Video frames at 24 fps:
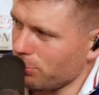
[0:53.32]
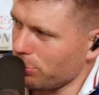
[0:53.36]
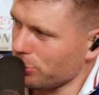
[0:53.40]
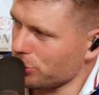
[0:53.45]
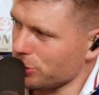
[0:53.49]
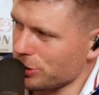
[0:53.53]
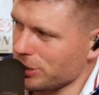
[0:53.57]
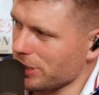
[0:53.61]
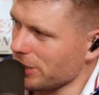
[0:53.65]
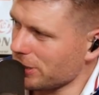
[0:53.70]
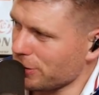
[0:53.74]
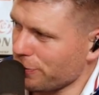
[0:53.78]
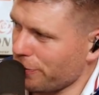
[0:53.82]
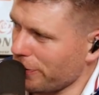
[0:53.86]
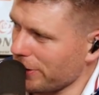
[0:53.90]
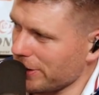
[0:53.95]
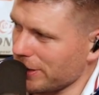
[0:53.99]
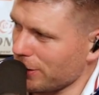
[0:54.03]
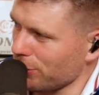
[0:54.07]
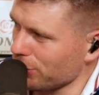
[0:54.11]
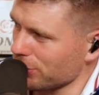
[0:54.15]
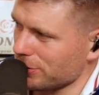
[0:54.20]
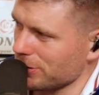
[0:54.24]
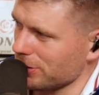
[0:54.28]
But you need to
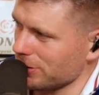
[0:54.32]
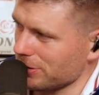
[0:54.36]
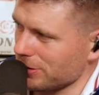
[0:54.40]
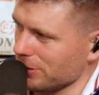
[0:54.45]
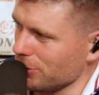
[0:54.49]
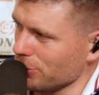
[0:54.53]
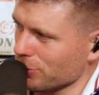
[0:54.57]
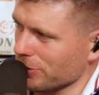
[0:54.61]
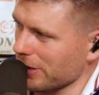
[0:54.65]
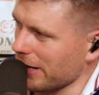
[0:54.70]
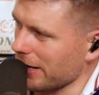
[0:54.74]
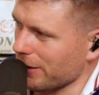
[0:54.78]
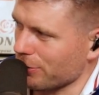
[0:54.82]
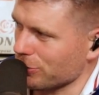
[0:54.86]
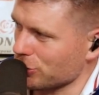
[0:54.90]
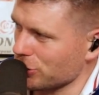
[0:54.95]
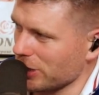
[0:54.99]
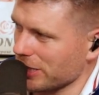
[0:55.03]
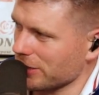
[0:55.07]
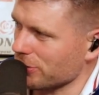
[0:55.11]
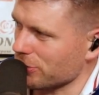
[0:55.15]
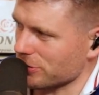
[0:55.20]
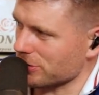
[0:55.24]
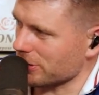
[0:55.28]
find out the new crack with
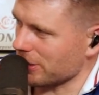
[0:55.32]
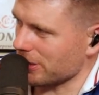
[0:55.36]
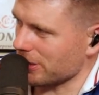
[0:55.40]
tractors.